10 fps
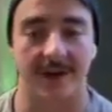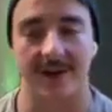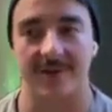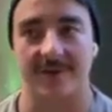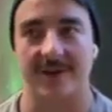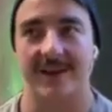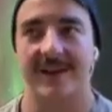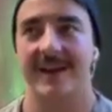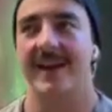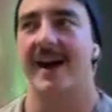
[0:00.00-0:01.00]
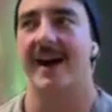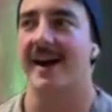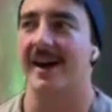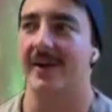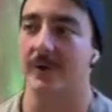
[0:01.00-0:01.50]
because
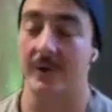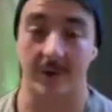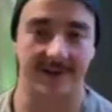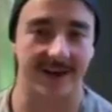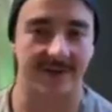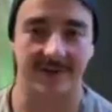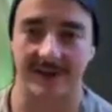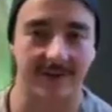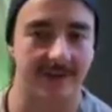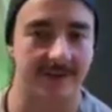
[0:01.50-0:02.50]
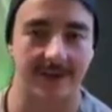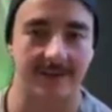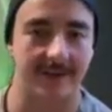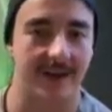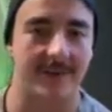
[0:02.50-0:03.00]
we were texting, I think, like
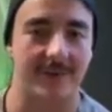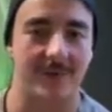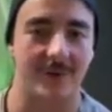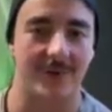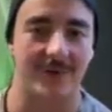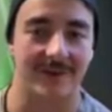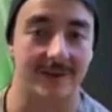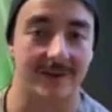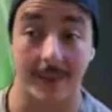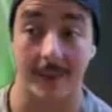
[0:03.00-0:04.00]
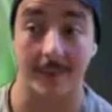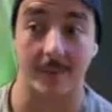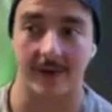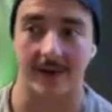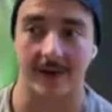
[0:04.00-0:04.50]
the night before that, and then the
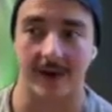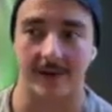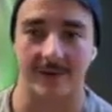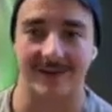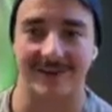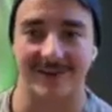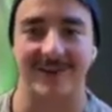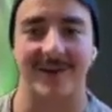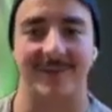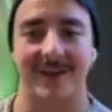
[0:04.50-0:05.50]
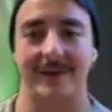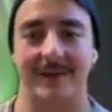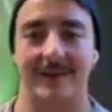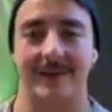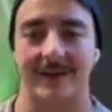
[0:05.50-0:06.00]
morning of, and you kept telling
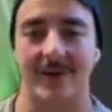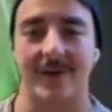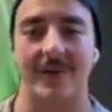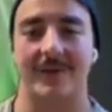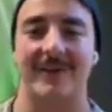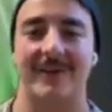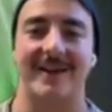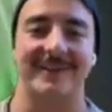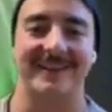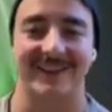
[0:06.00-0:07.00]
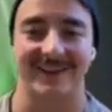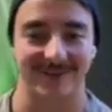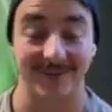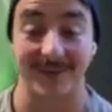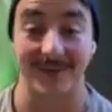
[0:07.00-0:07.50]
me like, "Oh, I'm a little heavy." Like
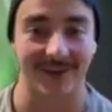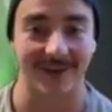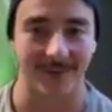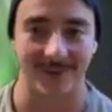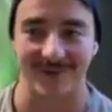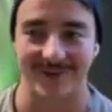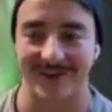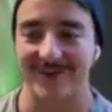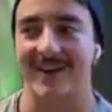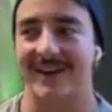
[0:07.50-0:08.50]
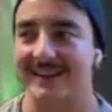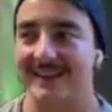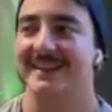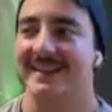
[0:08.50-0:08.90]
you're telling me the numbers, and I was like,